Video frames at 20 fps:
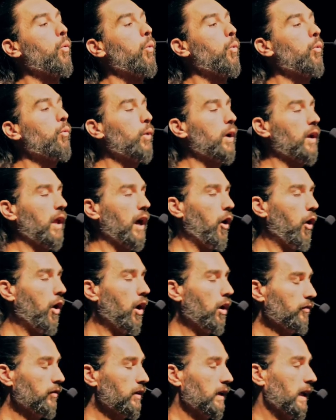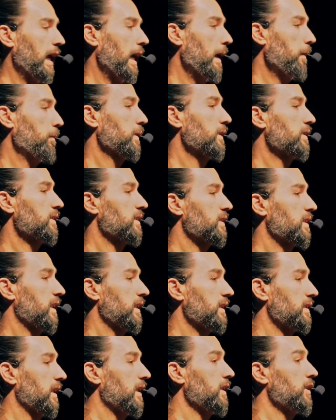what often happens is they
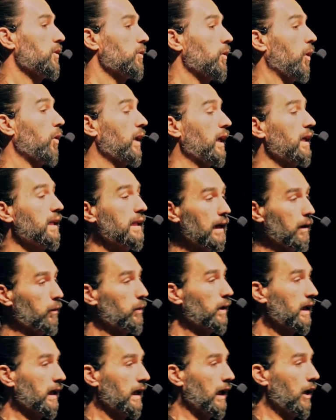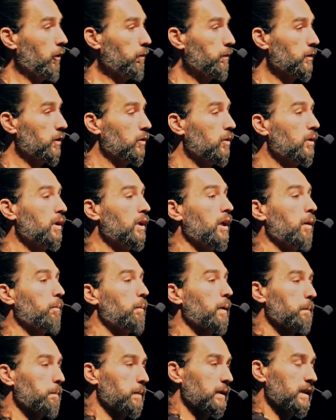say to you, okay, yeah, we can help you,
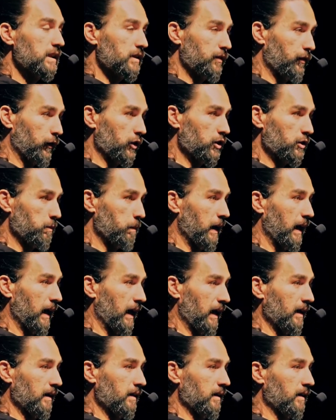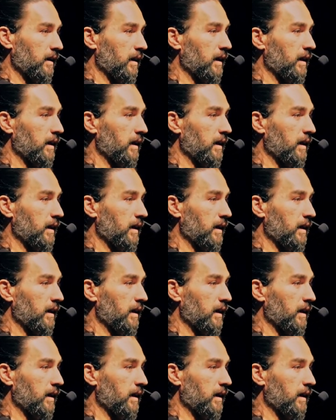but please first pay.